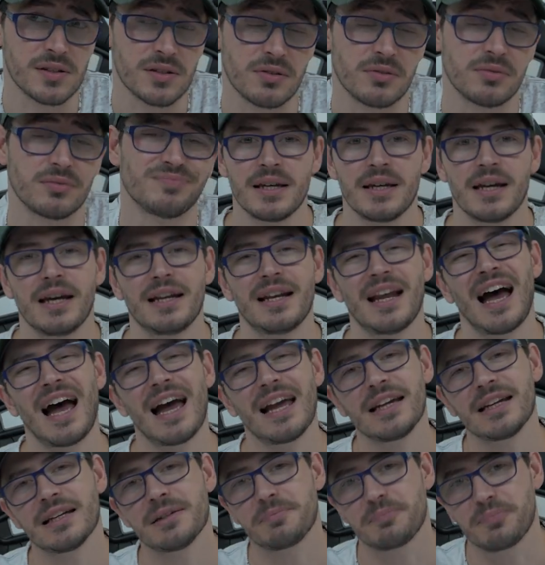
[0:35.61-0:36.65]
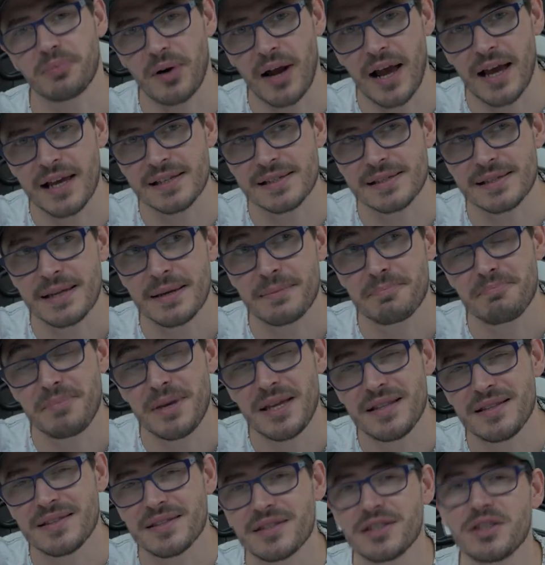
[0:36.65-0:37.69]
so a higher price
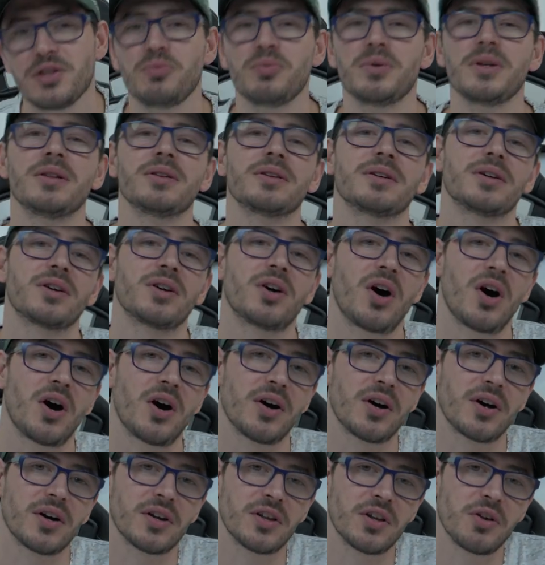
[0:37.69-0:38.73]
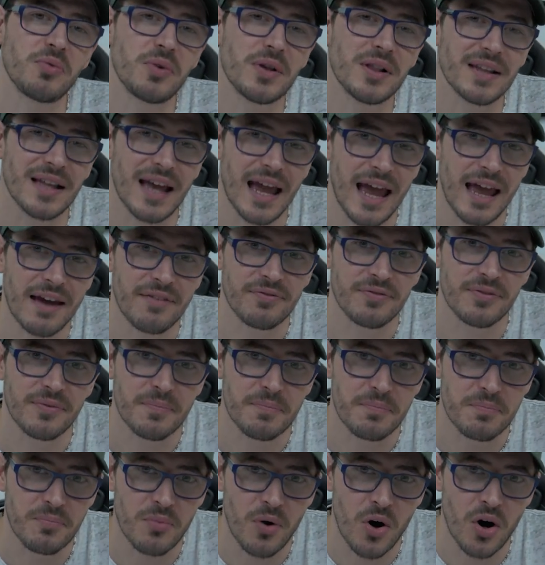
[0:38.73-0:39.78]
means you will have
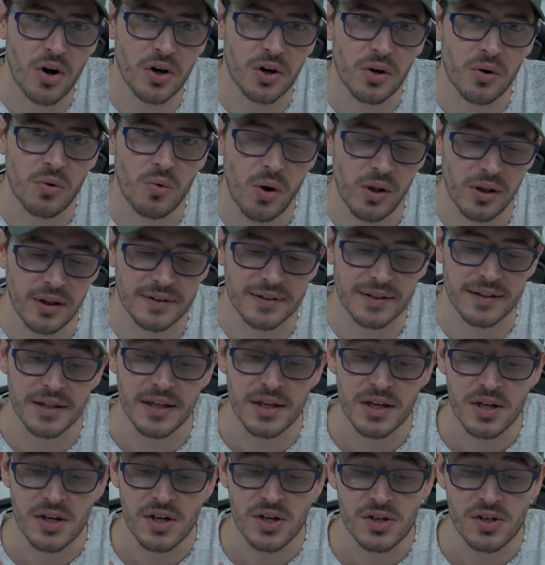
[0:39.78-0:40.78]
more quality.